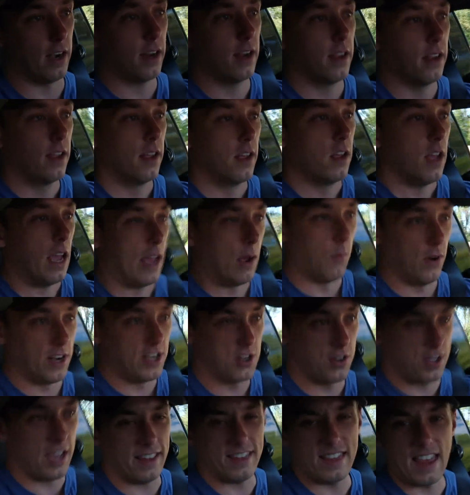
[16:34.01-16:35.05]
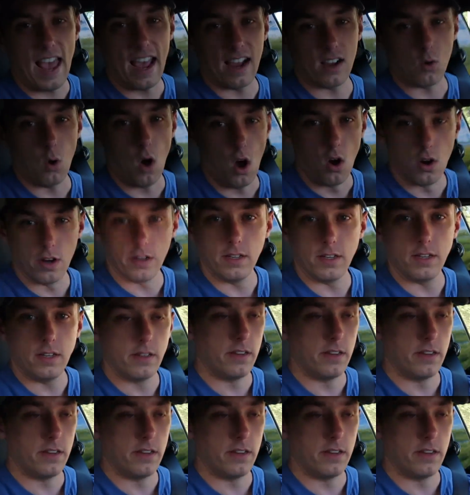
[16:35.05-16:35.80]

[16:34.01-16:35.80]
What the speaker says: And when you get that quote,